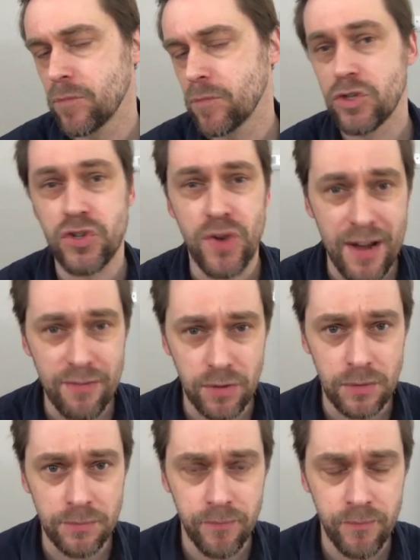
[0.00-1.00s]

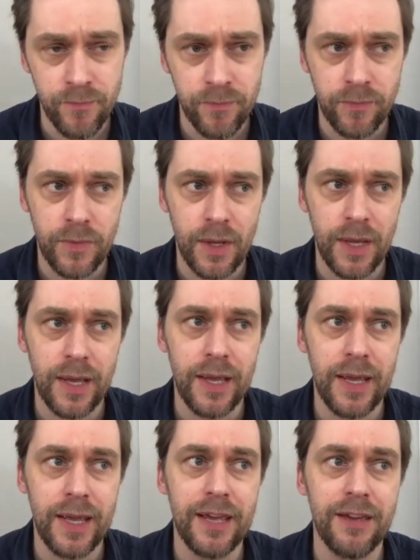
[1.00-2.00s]
Travel.
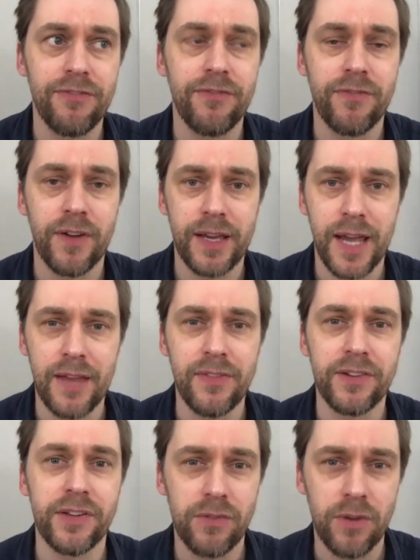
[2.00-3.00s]
If, again,
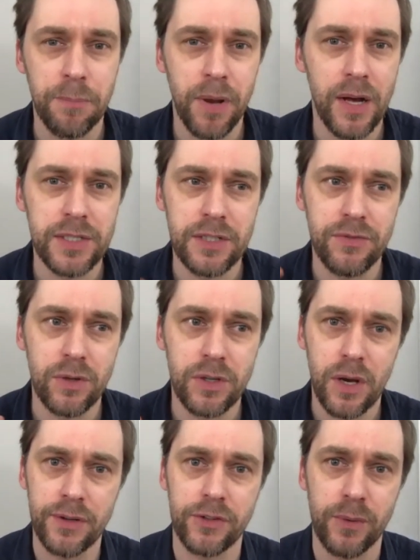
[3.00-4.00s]
this applies if you're
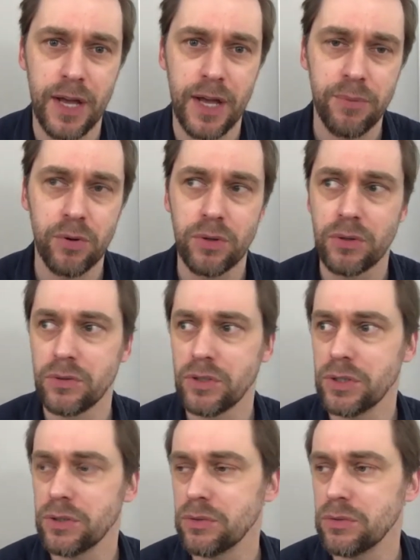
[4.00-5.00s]
going to an airport,
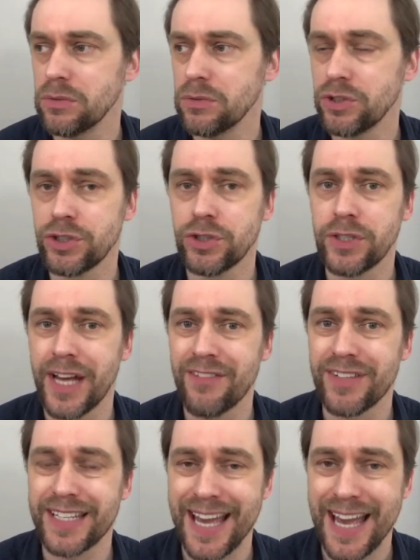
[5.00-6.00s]
you should have
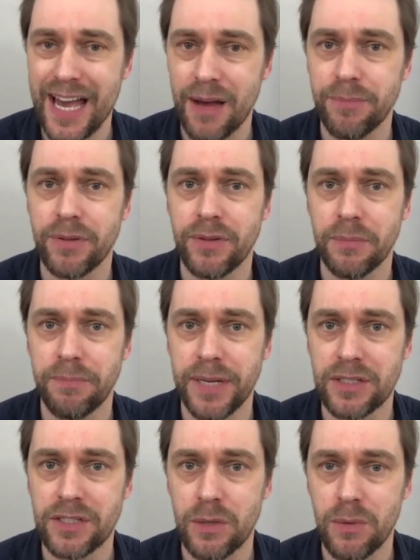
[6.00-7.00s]
a cab that
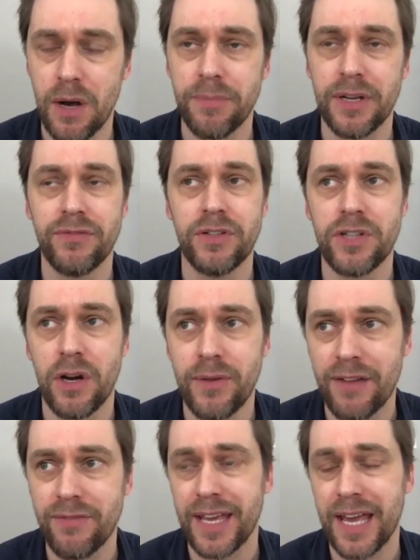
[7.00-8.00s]
picks you up. If you don't
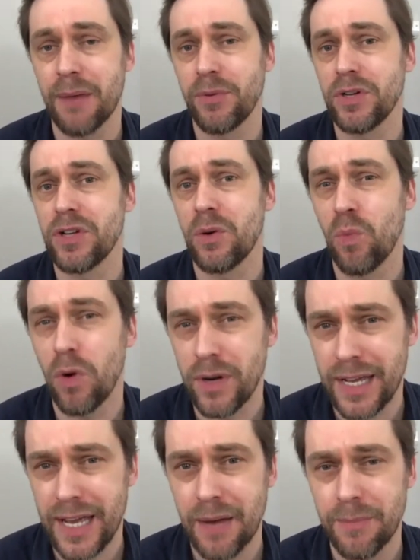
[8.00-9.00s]
have a cab or you don't want a
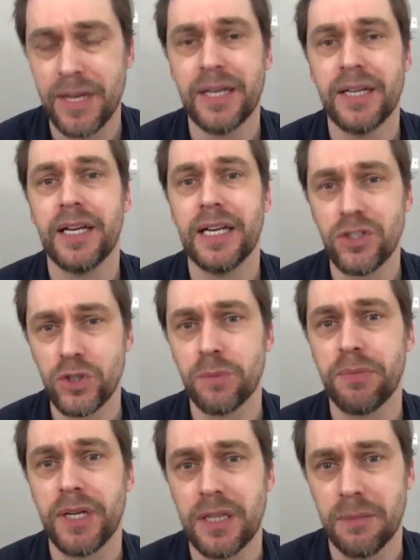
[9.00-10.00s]
cab, it should
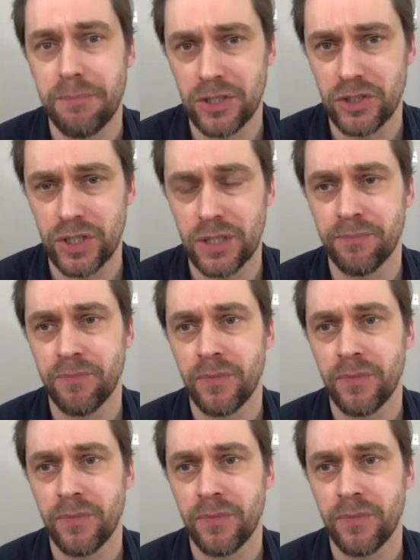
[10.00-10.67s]
be in the budget.